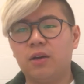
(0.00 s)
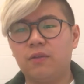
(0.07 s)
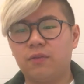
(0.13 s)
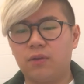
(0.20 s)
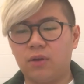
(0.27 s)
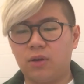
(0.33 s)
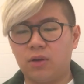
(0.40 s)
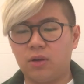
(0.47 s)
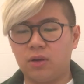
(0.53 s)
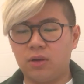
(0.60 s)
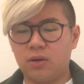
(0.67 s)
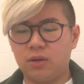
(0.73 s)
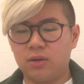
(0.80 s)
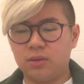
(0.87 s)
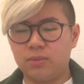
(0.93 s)

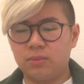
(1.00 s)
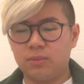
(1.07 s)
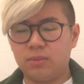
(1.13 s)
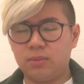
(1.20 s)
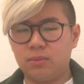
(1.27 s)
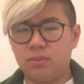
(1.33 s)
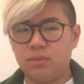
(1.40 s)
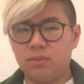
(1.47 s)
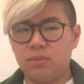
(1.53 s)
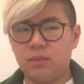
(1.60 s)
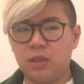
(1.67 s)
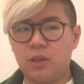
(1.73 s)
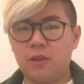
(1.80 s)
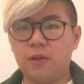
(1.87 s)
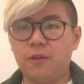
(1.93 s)
for
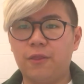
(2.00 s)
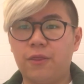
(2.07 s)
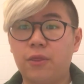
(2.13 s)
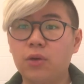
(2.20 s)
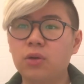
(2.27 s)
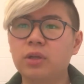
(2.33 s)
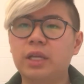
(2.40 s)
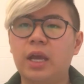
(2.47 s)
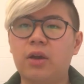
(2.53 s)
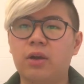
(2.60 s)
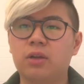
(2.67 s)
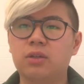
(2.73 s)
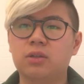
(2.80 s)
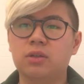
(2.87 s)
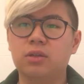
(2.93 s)
the third
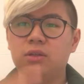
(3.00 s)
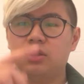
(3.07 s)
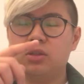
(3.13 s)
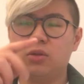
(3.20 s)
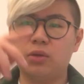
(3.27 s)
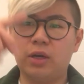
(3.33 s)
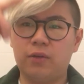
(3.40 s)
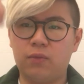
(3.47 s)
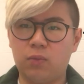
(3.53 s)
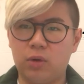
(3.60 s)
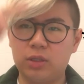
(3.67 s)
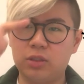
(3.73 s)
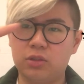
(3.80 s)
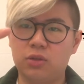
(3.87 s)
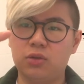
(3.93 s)
character, so you have
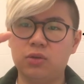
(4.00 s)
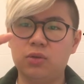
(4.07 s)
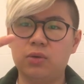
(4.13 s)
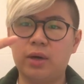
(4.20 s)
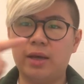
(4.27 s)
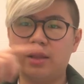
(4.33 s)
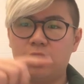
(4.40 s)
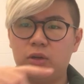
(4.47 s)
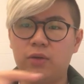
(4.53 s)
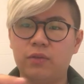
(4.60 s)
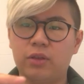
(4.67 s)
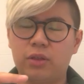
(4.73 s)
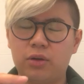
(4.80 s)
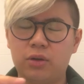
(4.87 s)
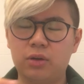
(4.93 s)
1, 2, and then you have
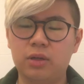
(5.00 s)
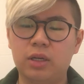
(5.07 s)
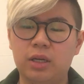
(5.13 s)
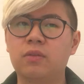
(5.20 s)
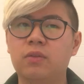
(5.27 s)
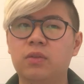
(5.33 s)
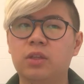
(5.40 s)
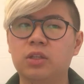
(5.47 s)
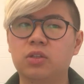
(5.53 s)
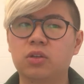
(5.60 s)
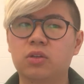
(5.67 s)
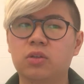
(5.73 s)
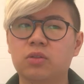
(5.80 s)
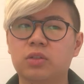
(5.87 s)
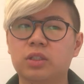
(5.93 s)
a third, the
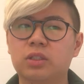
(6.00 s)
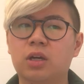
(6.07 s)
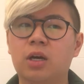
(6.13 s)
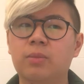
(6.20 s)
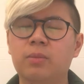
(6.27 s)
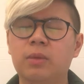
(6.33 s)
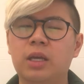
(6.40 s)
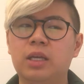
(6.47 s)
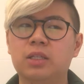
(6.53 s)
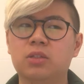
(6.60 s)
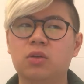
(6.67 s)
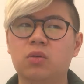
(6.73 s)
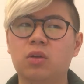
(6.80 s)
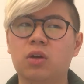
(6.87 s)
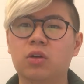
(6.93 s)
circle is
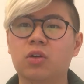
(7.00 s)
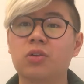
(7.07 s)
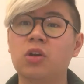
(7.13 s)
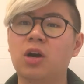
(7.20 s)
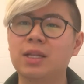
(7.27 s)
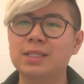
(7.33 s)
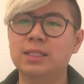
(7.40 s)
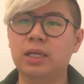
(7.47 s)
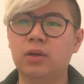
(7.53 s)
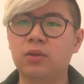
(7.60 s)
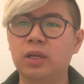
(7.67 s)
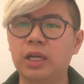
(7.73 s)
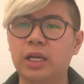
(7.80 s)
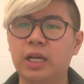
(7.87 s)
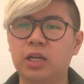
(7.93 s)
no longer
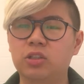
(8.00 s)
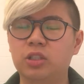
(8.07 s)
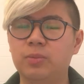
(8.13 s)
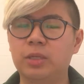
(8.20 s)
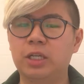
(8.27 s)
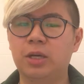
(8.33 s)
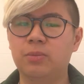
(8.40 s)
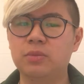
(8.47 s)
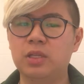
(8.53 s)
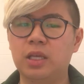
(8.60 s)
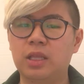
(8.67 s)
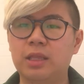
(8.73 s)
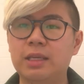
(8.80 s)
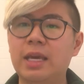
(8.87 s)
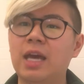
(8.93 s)
non-sounding, it actually becomes
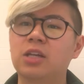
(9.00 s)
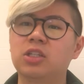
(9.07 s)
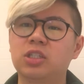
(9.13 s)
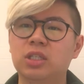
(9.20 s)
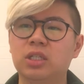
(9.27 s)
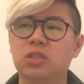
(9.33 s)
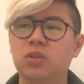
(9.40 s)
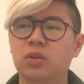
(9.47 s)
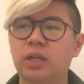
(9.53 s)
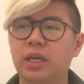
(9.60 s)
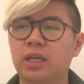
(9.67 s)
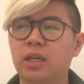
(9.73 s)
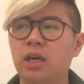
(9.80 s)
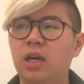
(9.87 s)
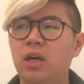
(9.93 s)
the NG. So
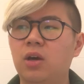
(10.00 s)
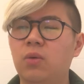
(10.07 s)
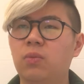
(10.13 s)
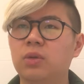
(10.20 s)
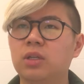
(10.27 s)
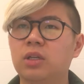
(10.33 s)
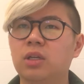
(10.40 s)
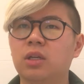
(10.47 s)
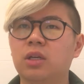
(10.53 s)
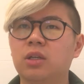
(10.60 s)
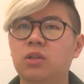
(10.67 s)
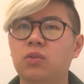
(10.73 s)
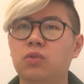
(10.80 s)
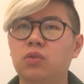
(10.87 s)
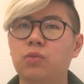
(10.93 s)
like when
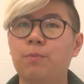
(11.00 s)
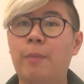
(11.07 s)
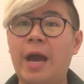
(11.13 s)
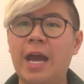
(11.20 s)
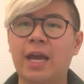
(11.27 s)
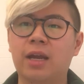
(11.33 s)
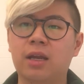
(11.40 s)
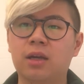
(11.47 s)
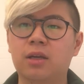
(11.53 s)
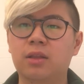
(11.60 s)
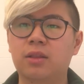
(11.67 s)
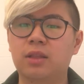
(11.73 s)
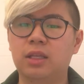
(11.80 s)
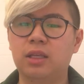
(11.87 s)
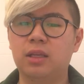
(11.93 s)
you do bang,
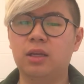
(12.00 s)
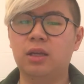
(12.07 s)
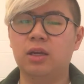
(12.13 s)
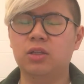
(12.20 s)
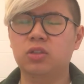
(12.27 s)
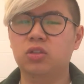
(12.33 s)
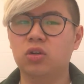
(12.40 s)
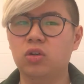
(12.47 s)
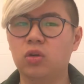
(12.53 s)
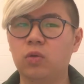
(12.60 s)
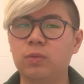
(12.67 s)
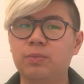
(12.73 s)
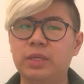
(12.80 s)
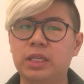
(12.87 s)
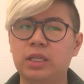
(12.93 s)
the circle
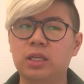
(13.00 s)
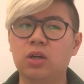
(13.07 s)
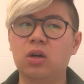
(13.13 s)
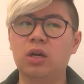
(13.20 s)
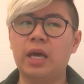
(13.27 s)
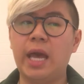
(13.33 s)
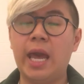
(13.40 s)
would be